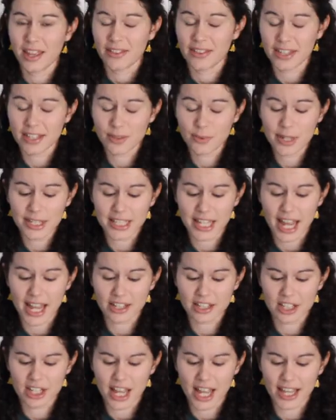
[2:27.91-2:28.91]
This week's
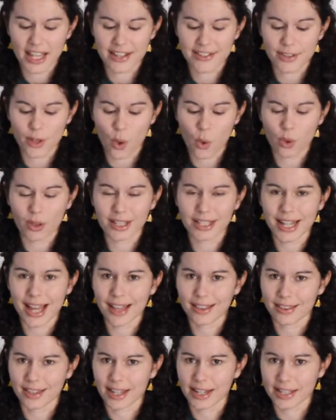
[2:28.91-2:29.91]
hashtag is Oakland
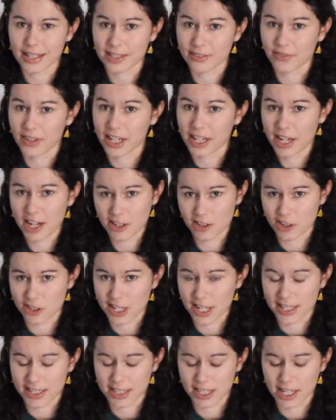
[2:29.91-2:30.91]
Athletics vacation
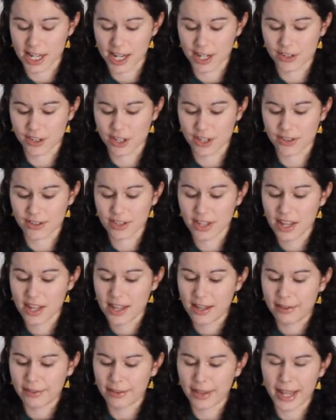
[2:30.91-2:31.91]
destinations,
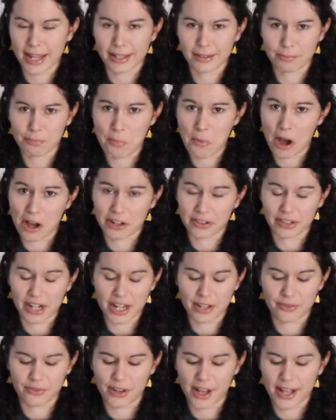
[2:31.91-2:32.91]
like
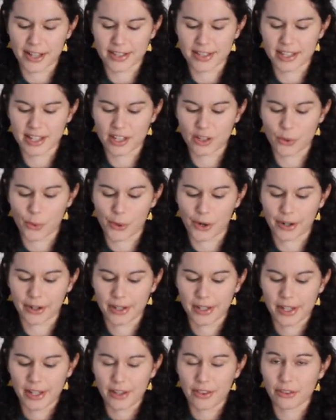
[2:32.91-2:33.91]
Monterey Fosse
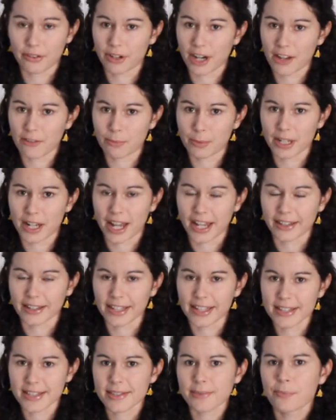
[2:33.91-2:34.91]
or the Graveman
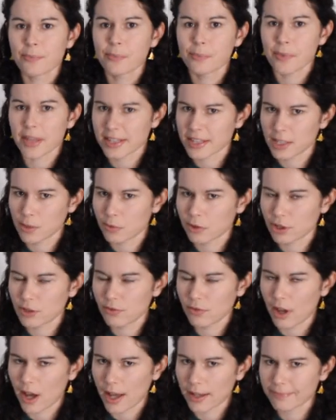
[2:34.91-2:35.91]
Islands. Let's see what
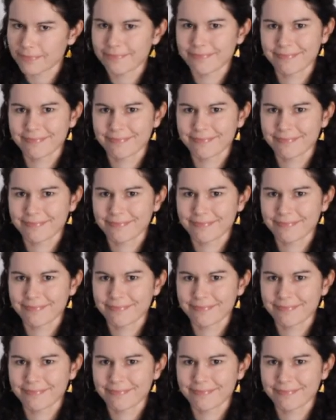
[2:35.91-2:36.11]
you've got.